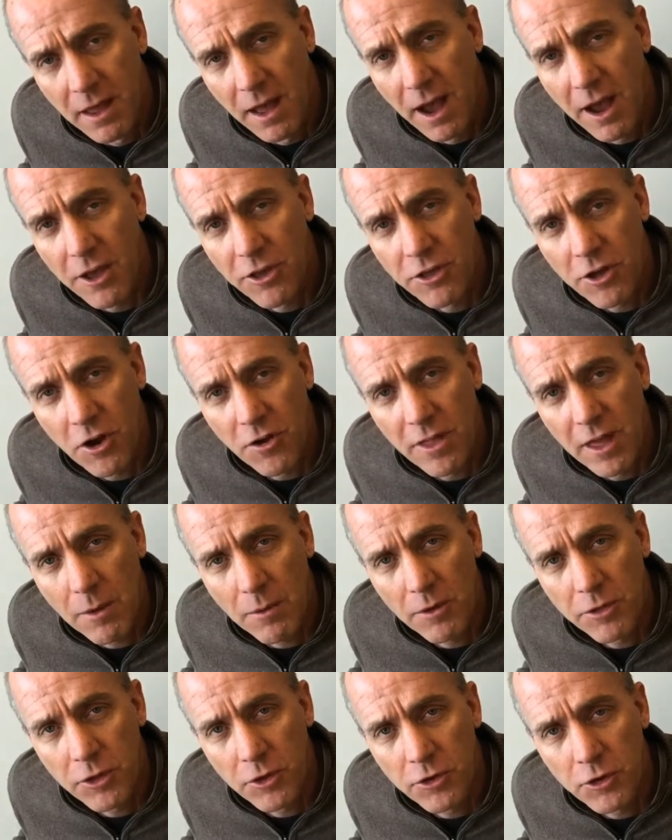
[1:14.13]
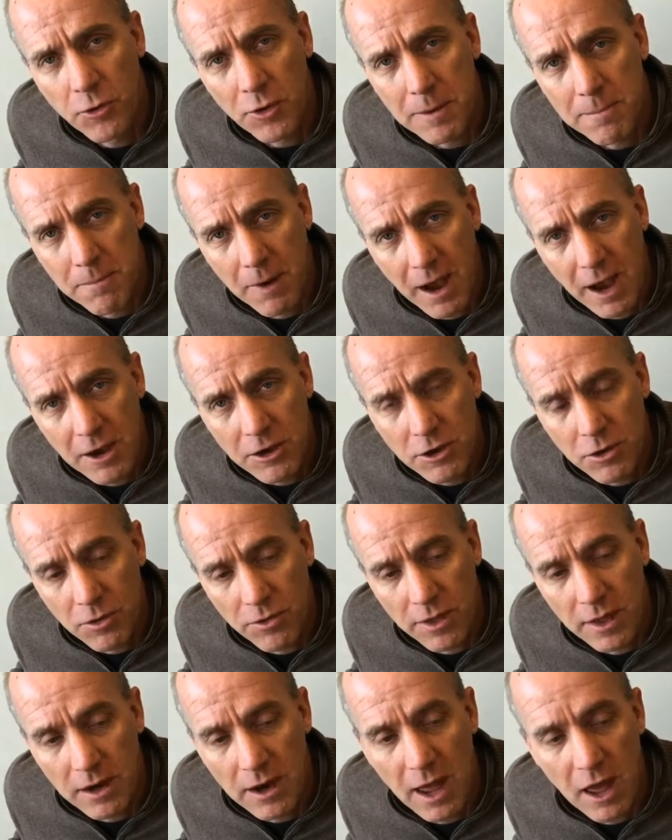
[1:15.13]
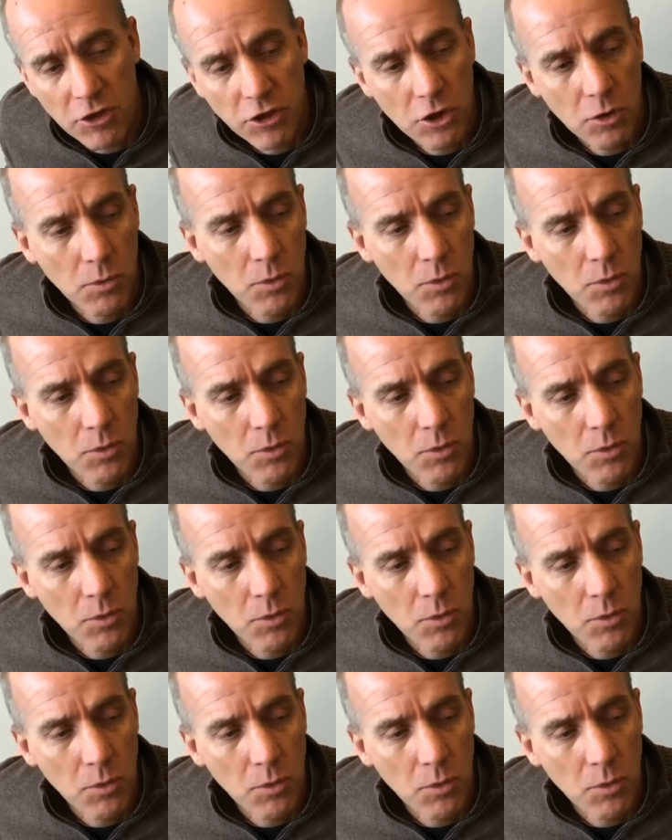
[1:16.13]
I share that with you to remind you that as you're